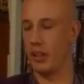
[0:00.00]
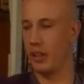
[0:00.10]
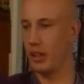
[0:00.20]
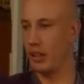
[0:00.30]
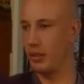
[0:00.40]

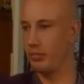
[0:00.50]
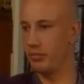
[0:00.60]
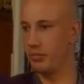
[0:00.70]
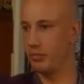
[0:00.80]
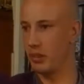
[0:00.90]

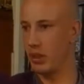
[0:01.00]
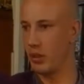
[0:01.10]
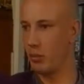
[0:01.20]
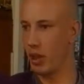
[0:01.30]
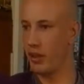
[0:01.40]
When
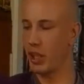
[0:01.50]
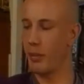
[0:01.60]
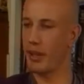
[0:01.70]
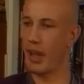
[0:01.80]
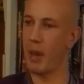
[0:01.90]
I think
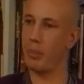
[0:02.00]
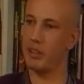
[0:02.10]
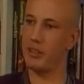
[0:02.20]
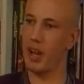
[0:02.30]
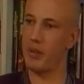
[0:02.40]
about the
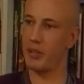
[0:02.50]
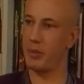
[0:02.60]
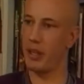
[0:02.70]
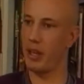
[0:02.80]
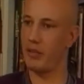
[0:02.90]
happiest times in
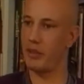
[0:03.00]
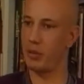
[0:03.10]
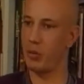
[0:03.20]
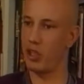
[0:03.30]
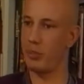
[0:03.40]
my life,
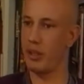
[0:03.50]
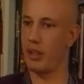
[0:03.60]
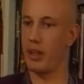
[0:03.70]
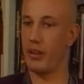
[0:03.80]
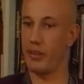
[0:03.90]
it's always been
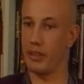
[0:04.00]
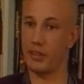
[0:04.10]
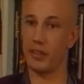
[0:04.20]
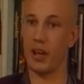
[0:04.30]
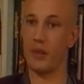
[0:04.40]
the
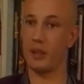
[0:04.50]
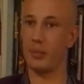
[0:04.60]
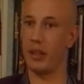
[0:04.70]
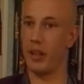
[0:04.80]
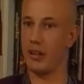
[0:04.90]
healthiest times in
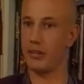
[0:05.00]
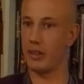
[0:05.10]
my life.